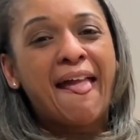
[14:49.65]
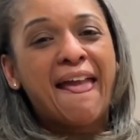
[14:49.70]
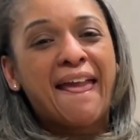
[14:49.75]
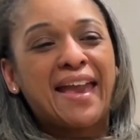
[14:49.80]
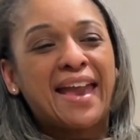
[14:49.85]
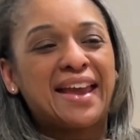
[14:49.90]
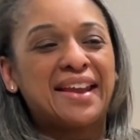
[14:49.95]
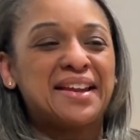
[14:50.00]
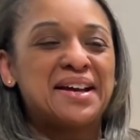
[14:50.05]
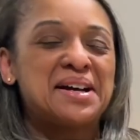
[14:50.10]

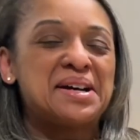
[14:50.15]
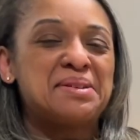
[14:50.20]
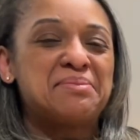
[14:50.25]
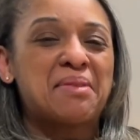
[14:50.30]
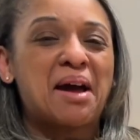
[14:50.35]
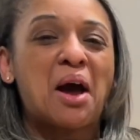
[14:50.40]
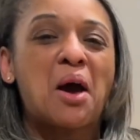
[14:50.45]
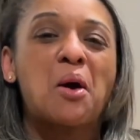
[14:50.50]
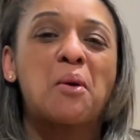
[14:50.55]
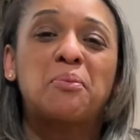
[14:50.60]
And
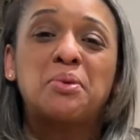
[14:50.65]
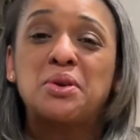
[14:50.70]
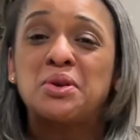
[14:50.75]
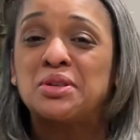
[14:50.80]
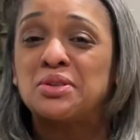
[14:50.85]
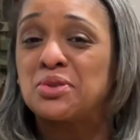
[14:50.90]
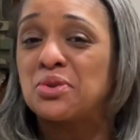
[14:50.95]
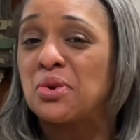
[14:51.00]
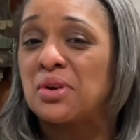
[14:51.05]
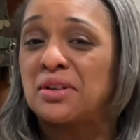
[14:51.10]
I hope you
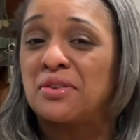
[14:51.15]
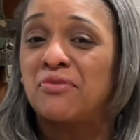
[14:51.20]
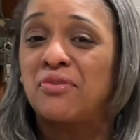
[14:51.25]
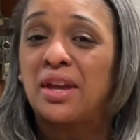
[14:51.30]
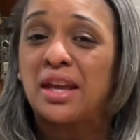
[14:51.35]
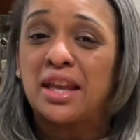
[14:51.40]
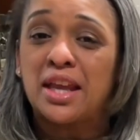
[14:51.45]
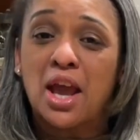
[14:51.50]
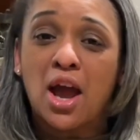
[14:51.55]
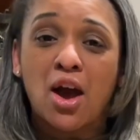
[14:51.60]
enjoyed the
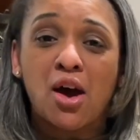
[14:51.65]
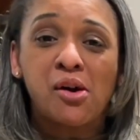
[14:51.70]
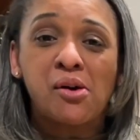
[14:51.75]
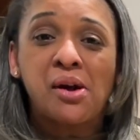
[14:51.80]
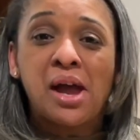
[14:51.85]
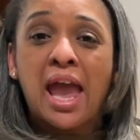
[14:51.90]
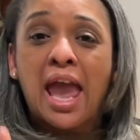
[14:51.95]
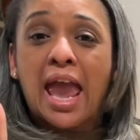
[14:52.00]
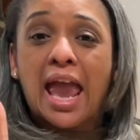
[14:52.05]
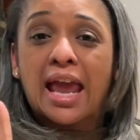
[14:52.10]
video.
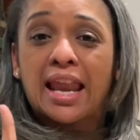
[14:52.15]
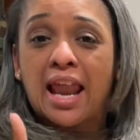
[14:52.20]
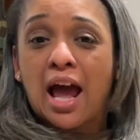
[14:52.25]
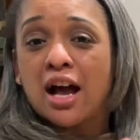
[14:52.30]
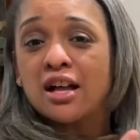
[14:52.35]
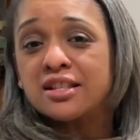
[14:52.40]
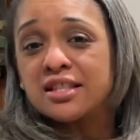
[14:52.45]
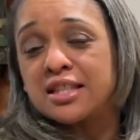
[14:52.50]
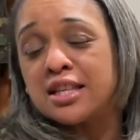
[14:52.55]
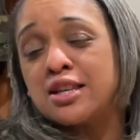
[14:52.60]
And I'll
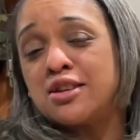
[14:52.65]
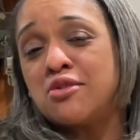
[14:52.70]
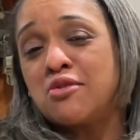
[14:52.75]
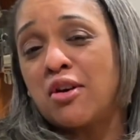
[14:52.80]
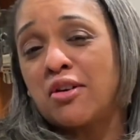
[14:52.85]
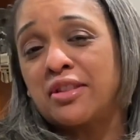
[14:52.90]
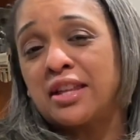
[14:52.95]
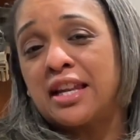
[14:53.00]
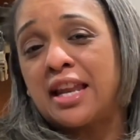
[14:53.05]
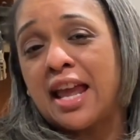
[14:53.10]
see you
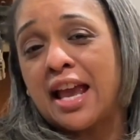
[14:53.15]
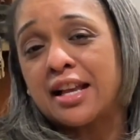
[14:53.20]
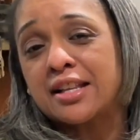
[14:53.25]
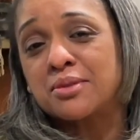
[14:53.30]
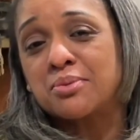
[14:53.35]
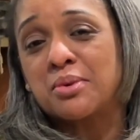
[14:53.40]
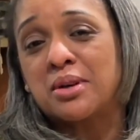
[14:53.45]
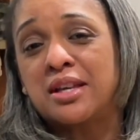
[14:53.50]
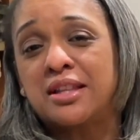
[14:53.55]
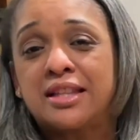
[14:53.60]
on the next
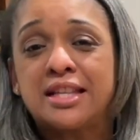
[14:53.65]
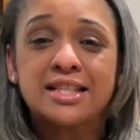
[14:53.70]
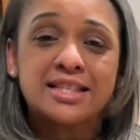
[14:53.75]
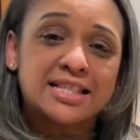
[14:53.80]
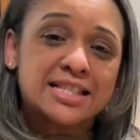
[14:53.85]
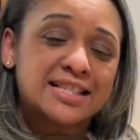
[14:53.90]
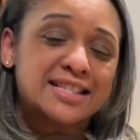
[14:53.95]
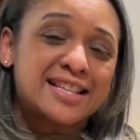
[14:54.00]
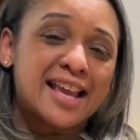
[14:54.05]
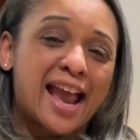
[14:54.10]
one. This
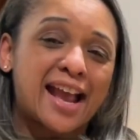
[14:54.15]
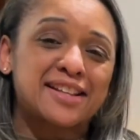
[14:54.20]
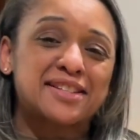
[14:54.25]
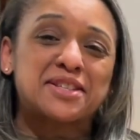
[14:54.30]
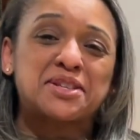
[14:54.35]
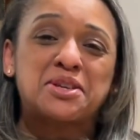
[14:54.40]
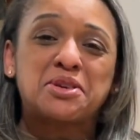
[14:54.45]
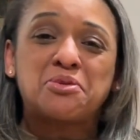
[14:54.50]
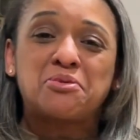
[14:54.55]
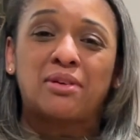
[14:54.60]
is
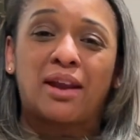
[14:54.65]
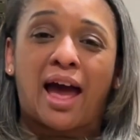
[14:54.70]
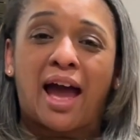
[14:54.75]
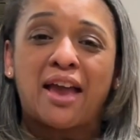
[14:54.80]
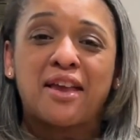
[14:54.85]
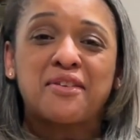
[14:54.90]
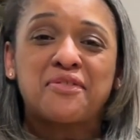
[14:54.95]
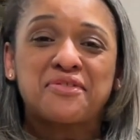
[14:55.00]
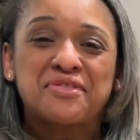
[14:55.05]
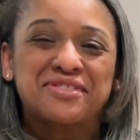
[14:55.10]
Tacticute Life.